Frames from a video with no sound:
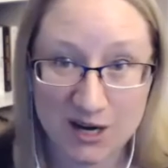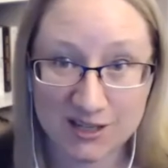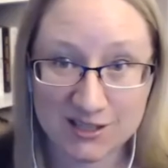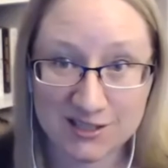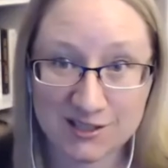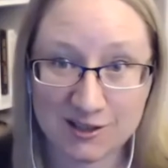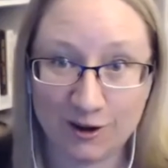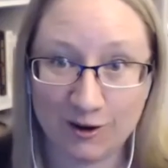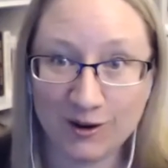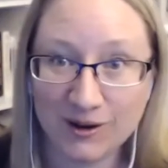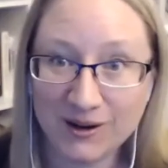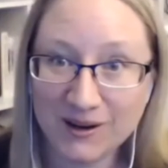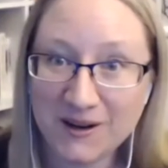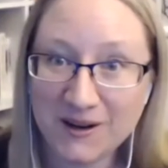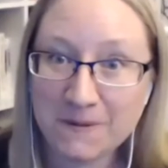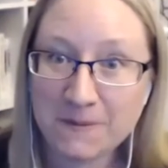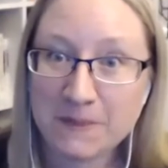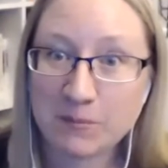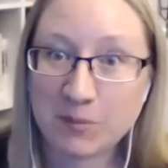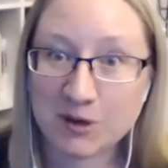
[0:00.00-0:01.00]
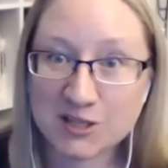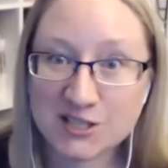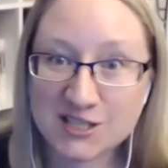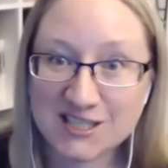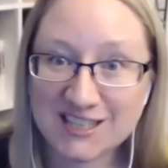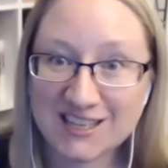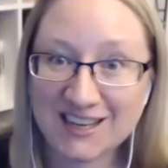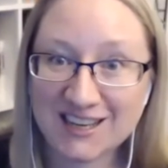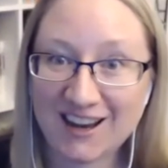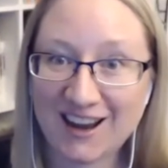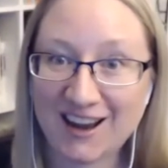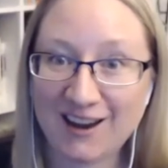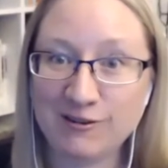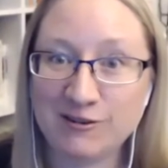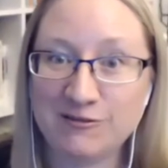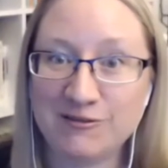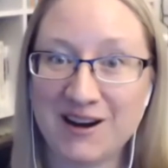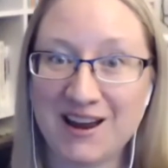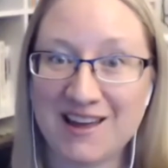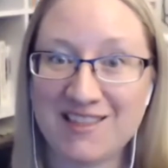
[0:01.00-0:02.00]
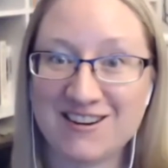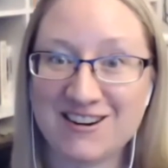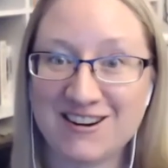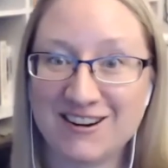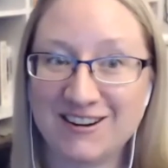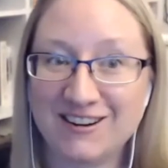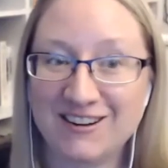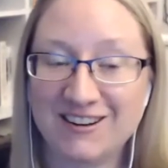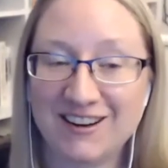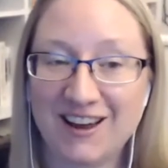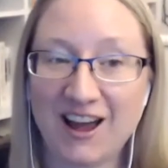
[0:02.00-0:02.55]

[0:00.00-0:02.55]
So personally, I would rather